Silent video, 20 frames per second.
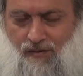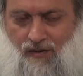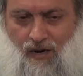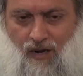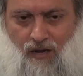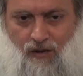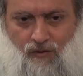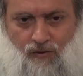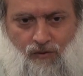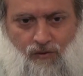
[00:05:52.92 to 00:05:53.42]

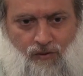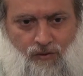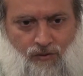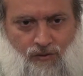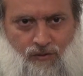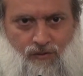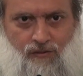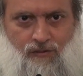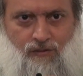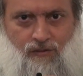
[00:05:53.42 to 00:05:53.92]

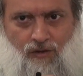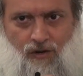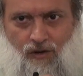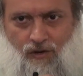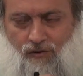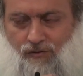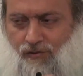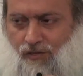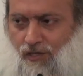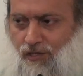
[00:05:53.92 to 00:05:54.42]
Qarun,
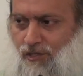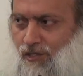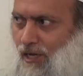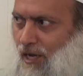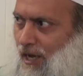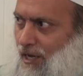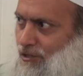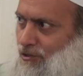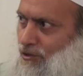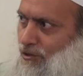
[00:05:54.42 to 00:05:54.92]
all of these
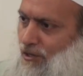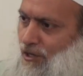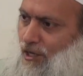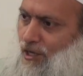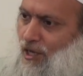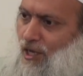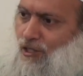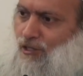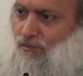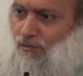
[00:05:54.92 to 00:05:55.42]
guys were the
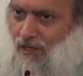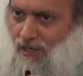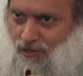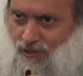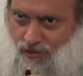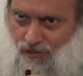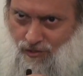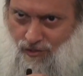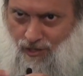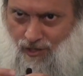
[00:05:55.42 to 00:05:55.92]
yes
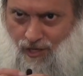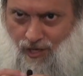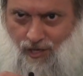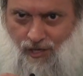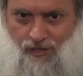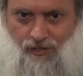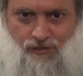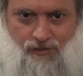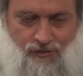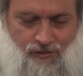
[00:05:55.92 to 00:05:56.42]
men to the
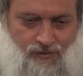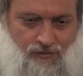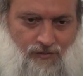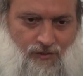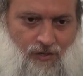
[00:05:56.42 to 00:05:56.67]
kings.